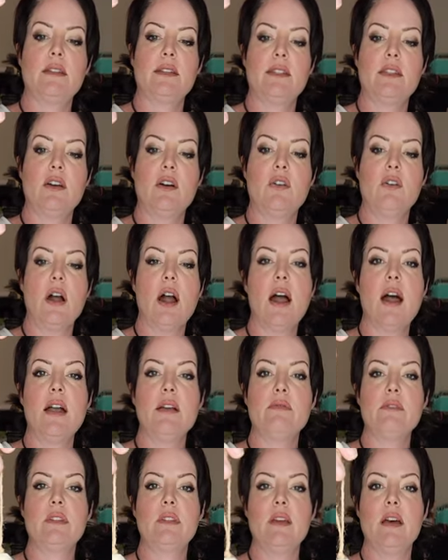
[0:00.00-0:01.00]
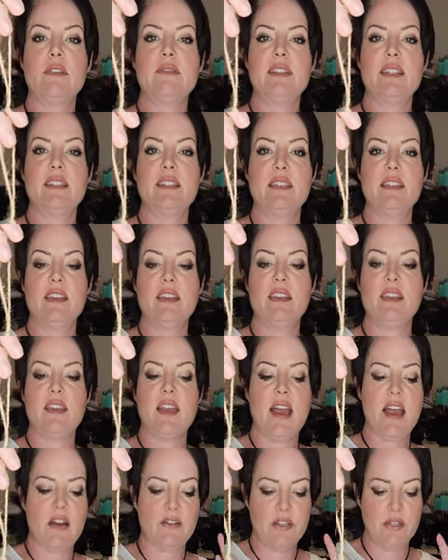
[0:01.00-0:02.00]
So I would love to see
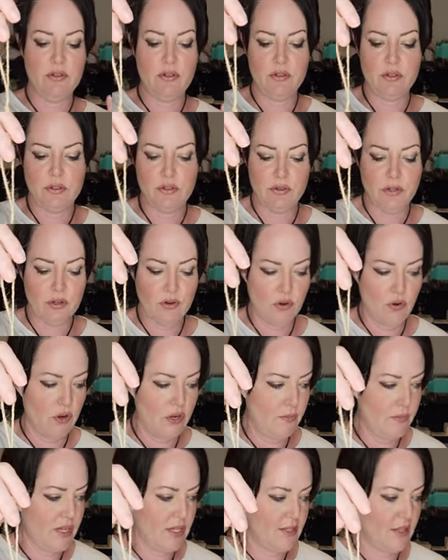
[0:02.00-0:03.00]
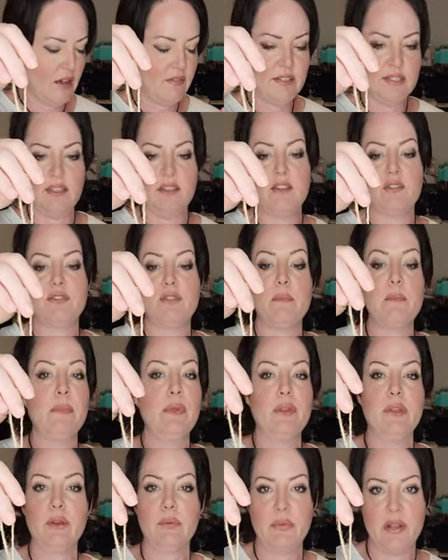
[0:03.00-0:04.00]
how you do your ornaments. Obviously, there's a
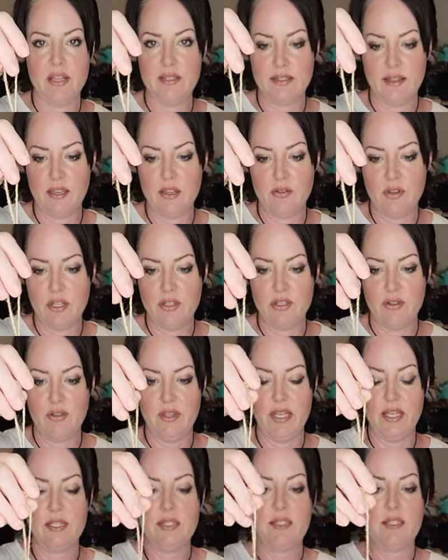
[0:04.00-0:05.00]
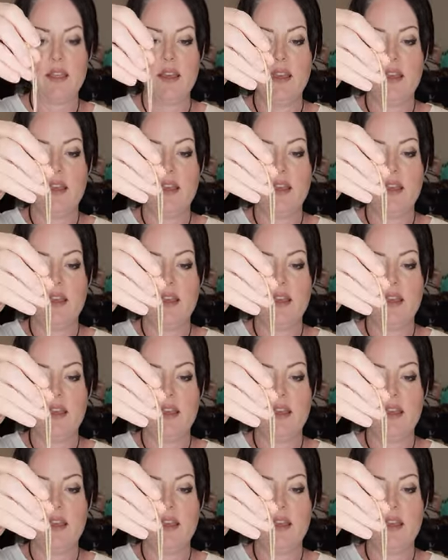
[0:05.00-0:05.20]
million ways that you can do these.